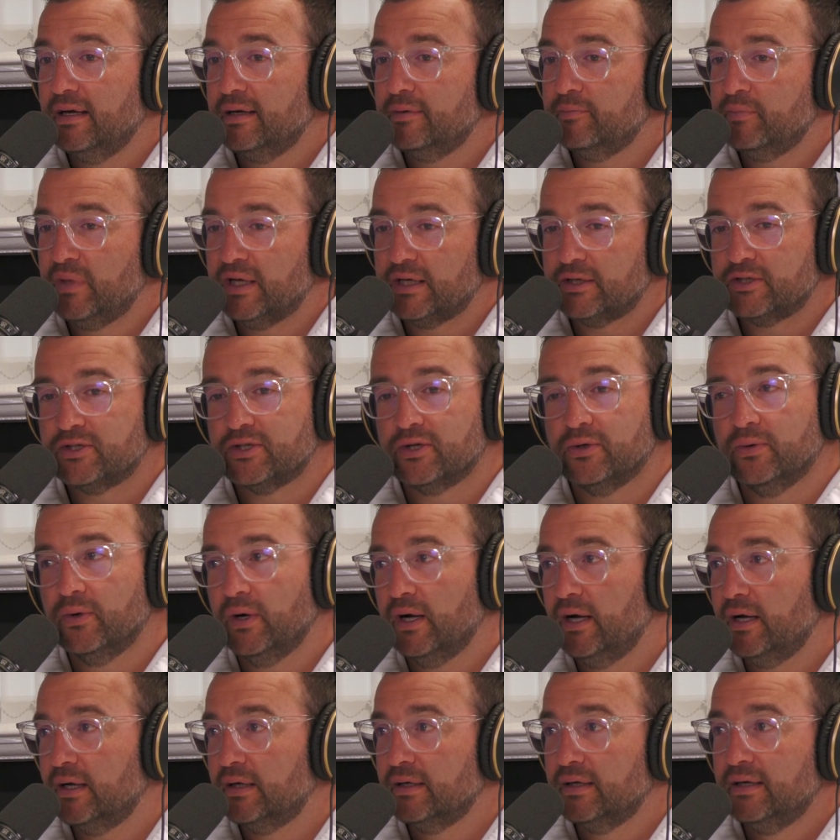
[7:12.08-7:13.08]
making
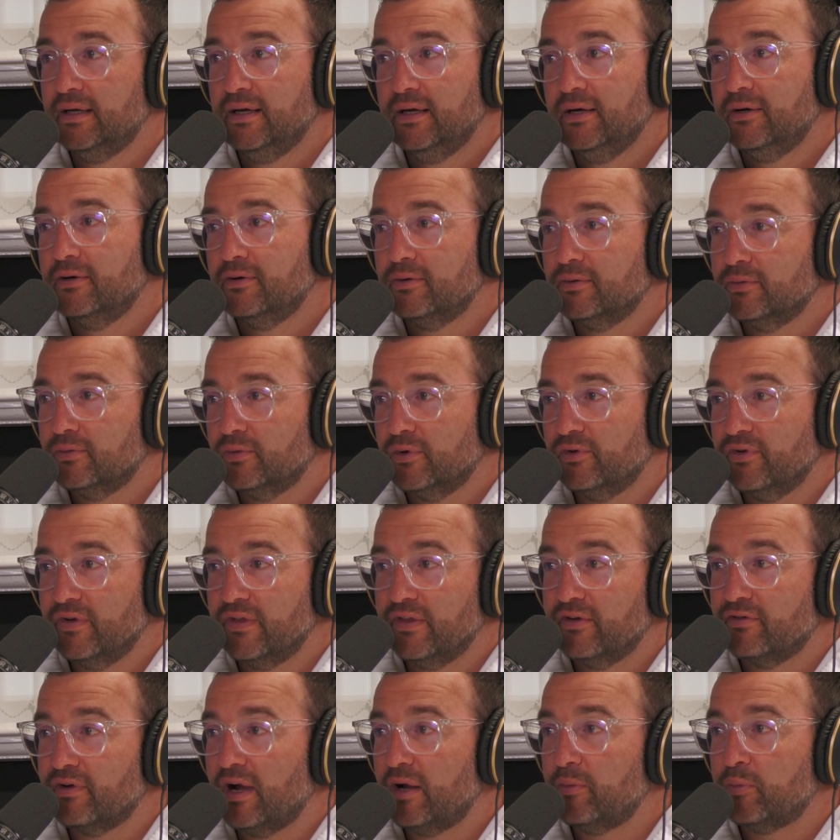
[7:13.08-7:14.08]
sure we're in
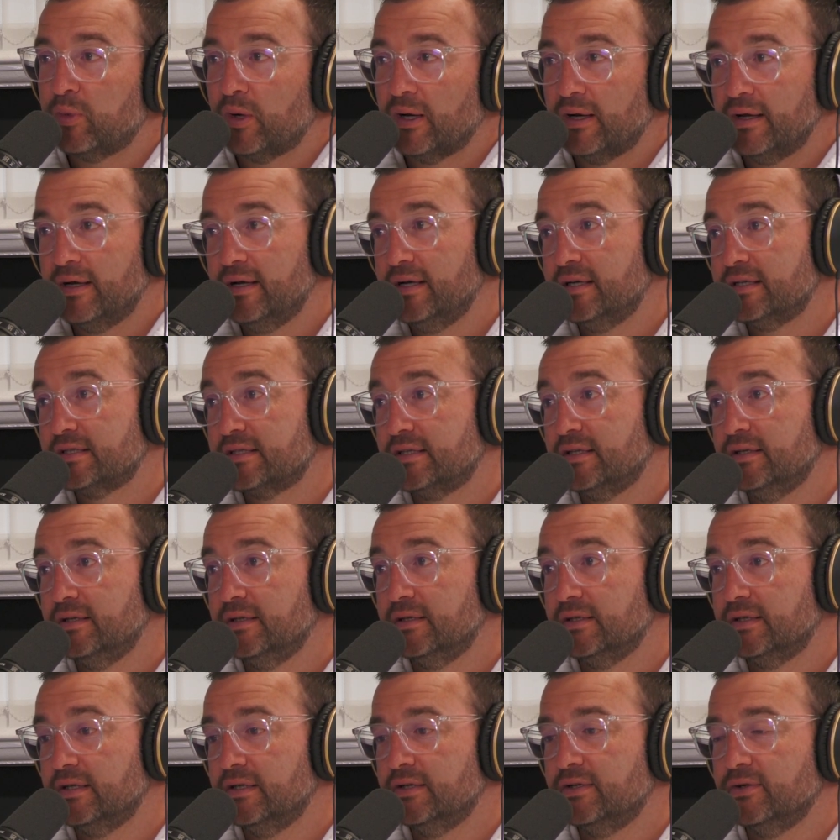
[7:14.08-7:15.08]
the right place
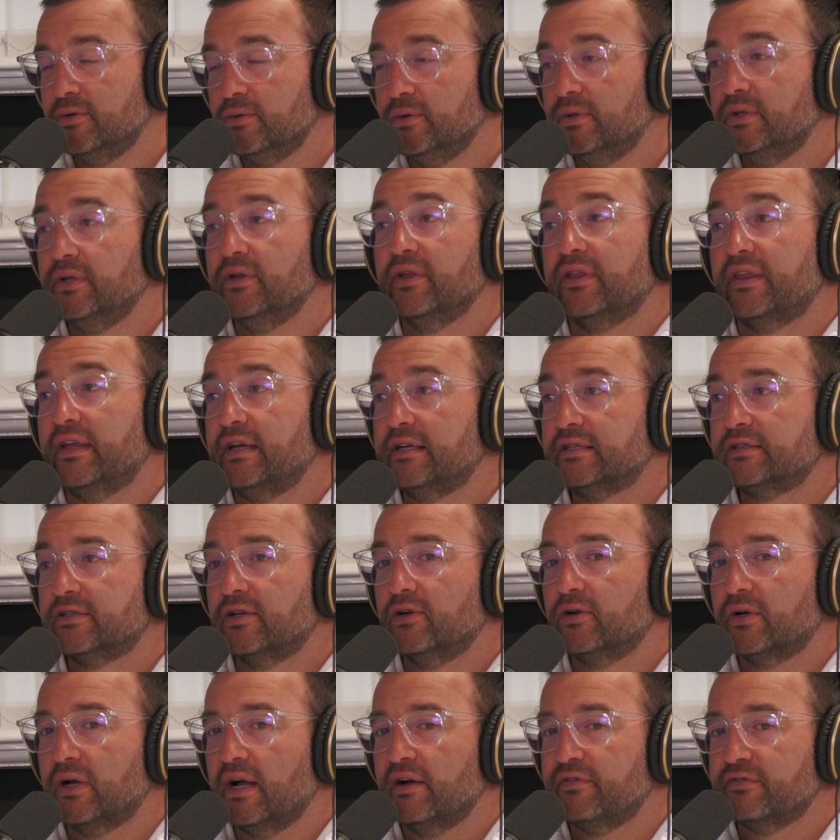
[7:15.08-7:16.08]
and you're doing the things to
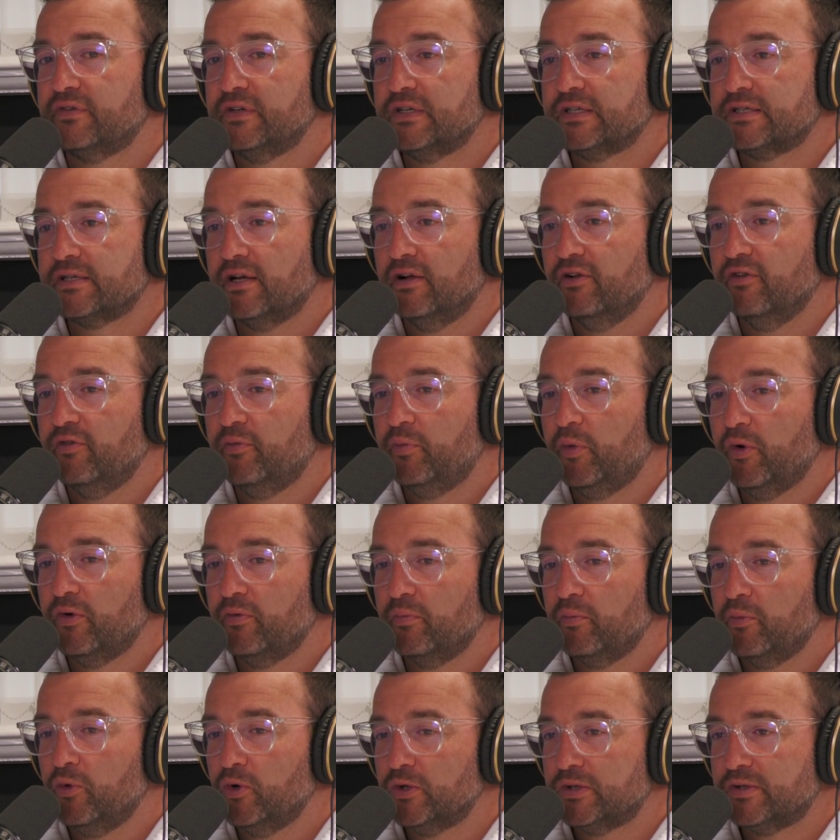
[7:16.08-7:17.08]
look after yourself.
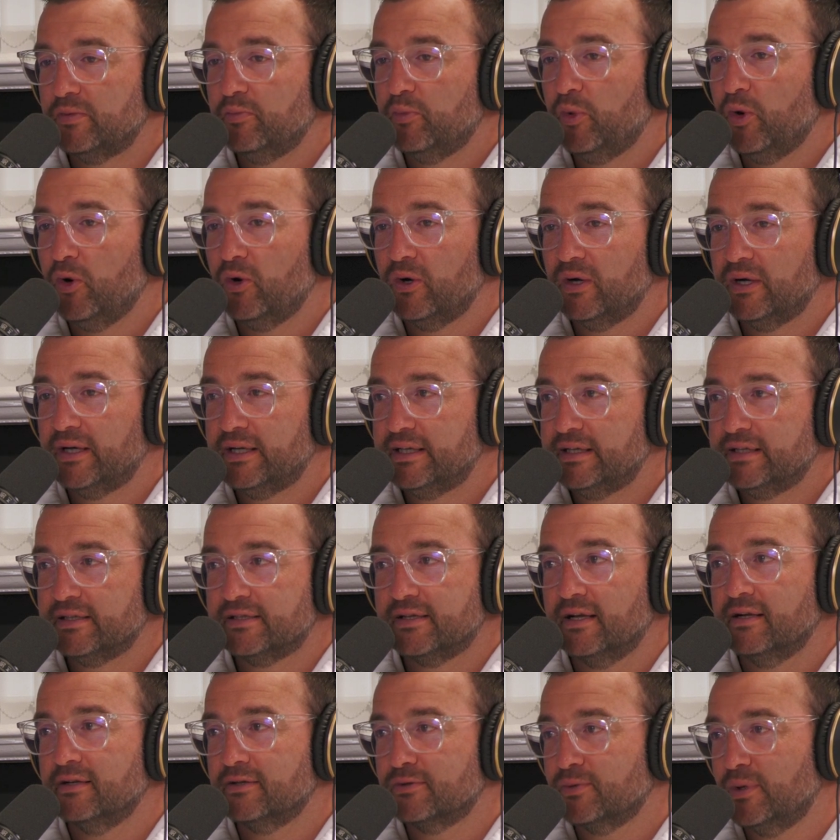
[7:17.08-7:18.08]
But most importantly, you
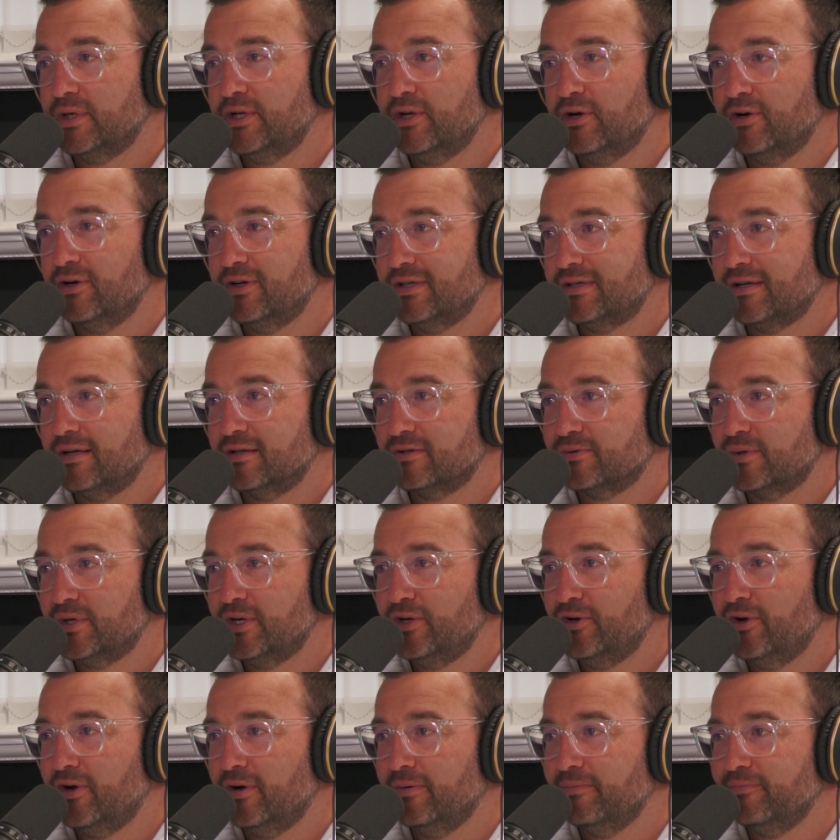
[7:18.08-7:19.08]
tell us when you are, you tell us when
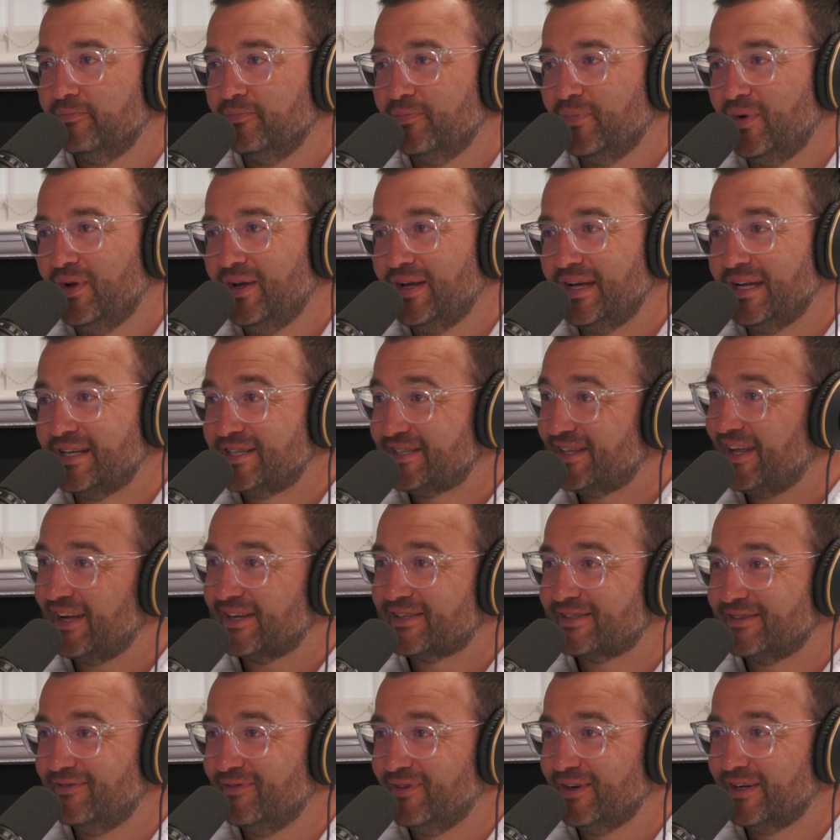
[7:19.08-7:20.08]
you're not. It's
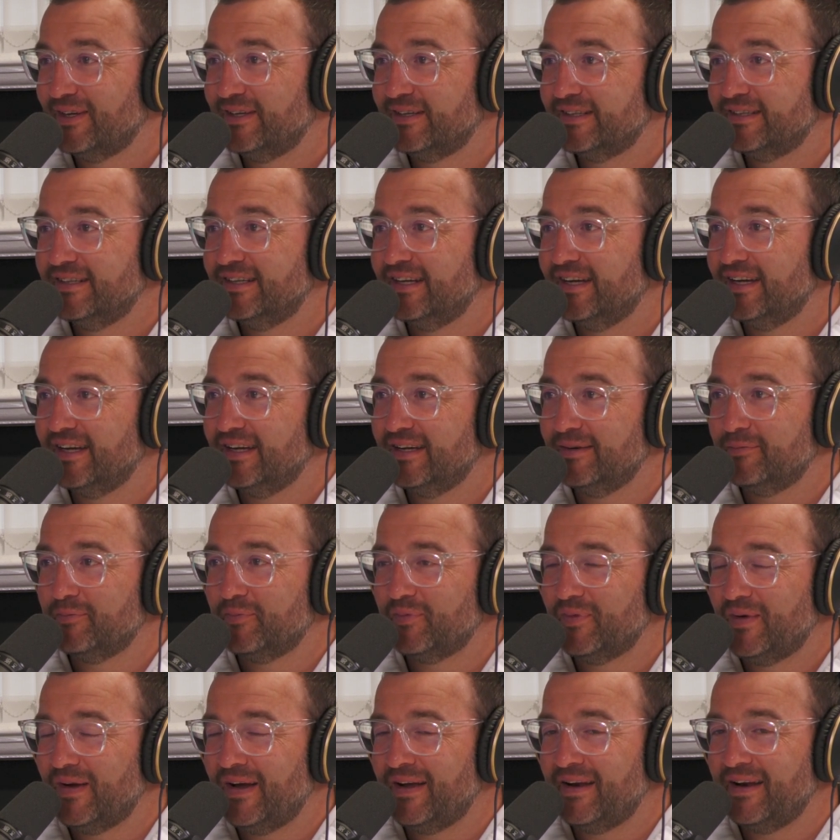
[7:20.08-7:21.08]
that simple, isn't it?
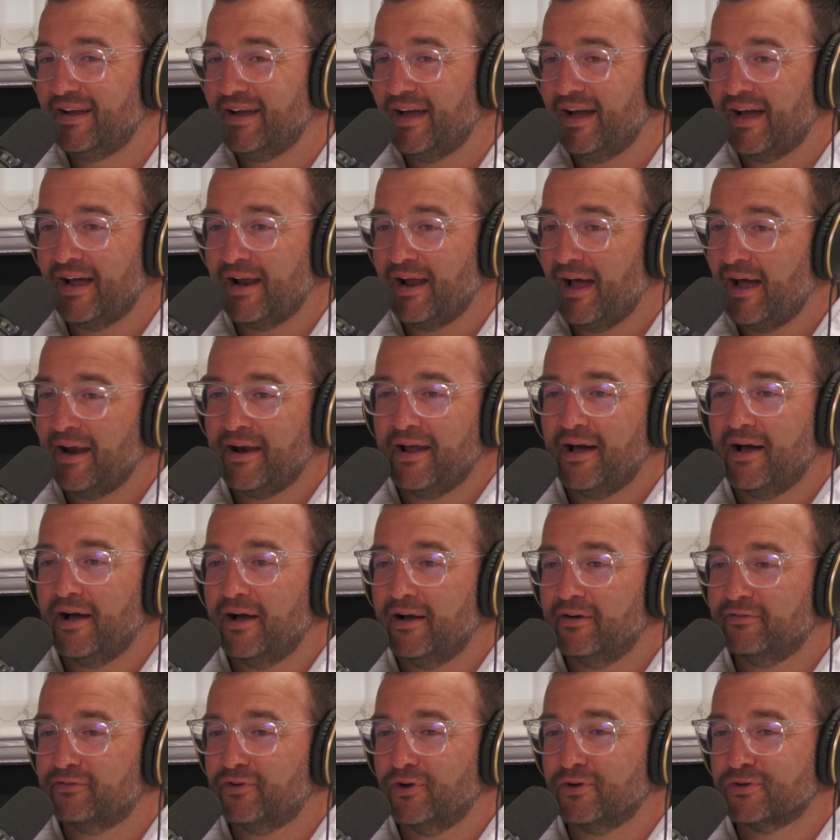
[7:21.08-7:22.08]
And
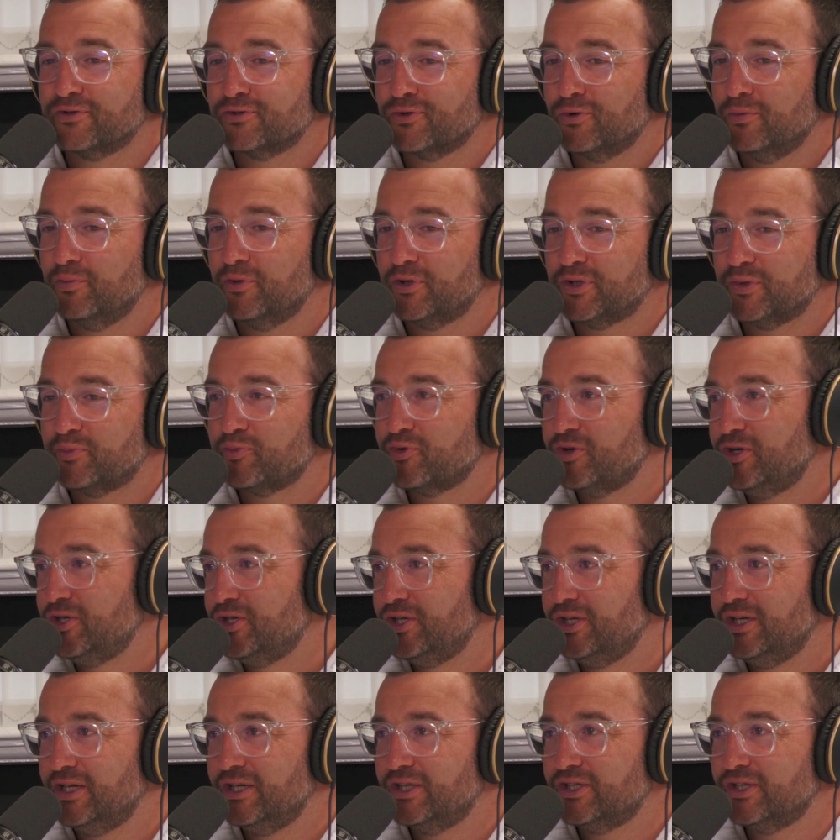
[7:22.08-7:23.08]
I've got so much
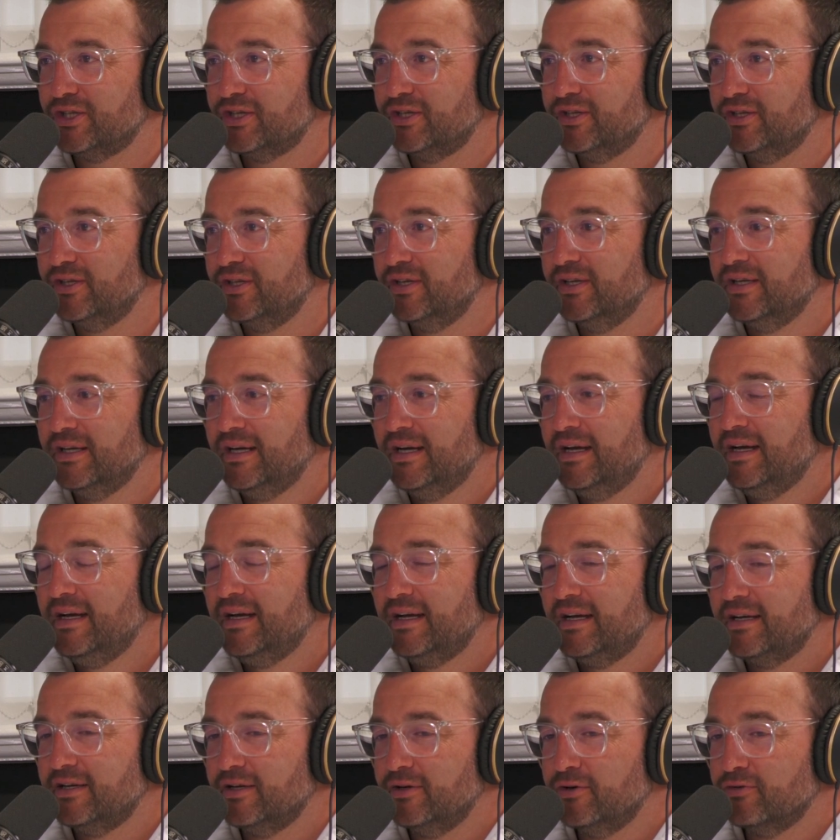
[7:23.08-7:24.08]
appreciation and,
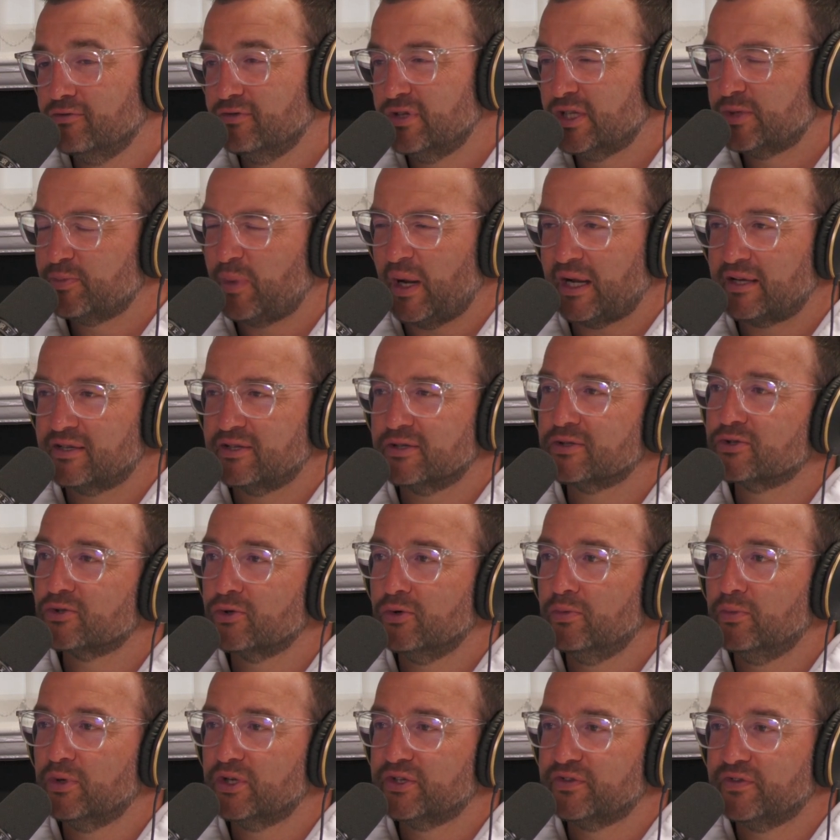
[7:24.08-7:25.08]
respect you
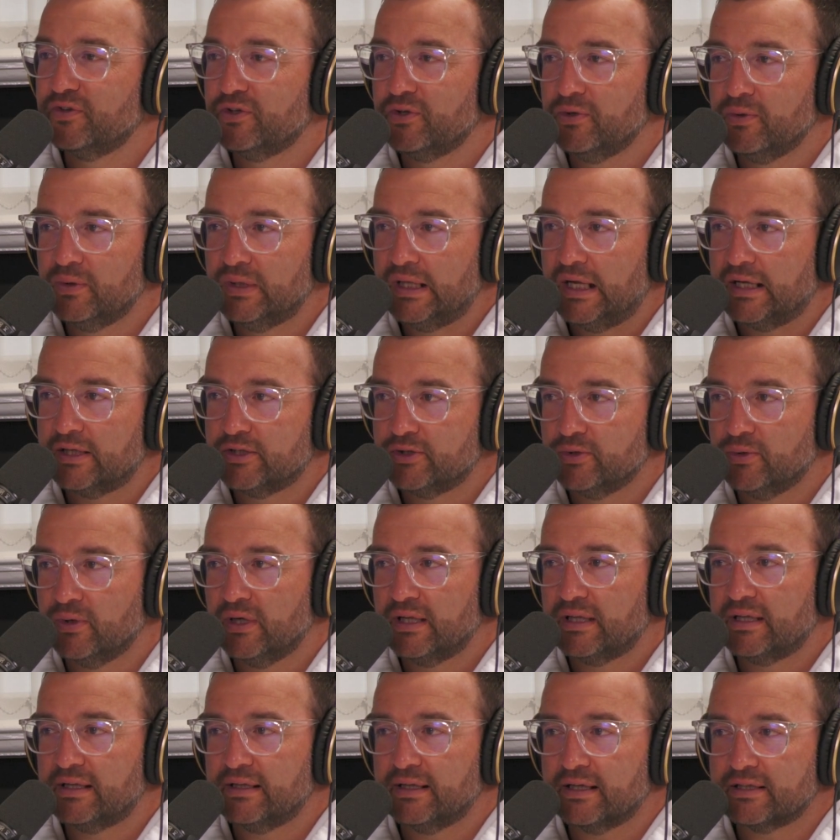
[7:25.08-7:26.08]
so much for doing that, Joe. I
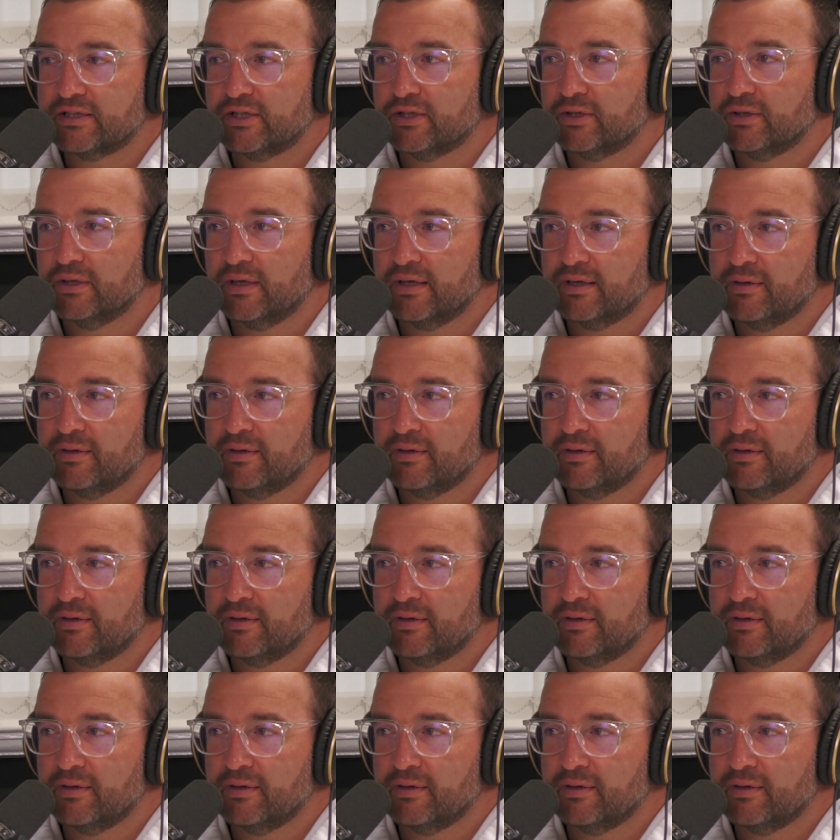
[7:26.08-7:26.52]
think that's a